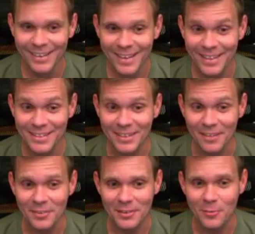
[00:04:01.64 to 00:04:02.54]
the stuff
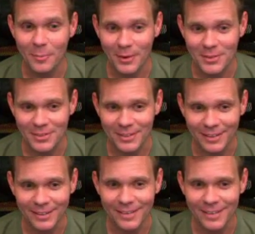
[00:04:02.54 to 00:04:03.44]
that you've posted
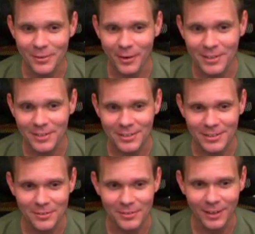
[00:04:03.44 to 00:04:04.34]
and the direction that
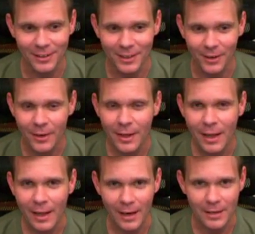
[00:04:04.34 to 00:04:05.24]
you've gone here.
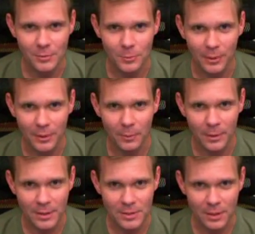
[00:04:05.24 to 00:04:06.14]
And I just really wanted to
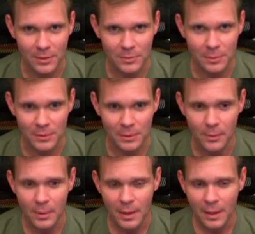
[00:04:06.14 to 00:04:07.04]
share this with you.
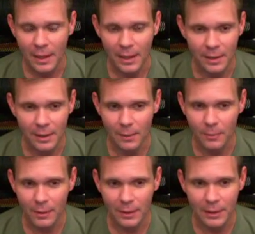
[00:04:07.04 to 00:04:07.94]
And it
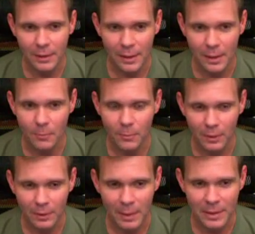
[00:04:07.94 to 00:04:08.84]
really
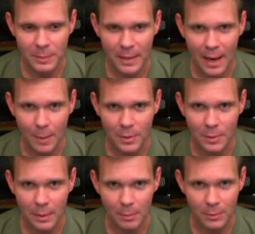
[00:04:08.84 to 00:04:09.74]
makes me happy to be
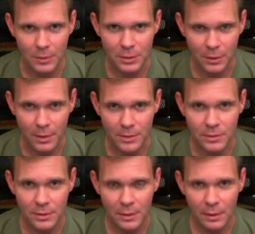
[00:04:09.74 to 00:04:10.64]
able to share this
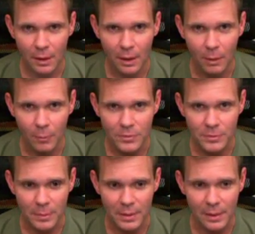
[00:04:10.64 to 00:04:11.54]
with
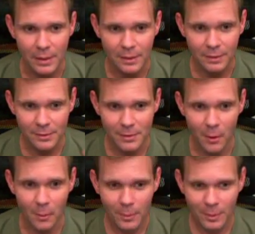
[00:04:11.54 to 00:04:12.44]
somebody that
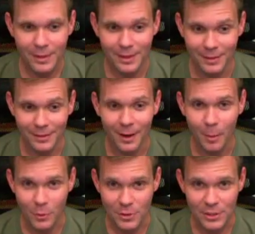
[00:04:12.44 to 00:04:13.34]
can
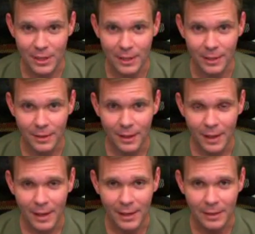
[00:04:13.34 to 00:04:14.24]
appreciate it.
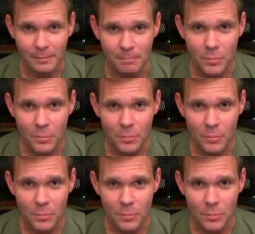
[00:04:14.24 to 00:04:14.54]
And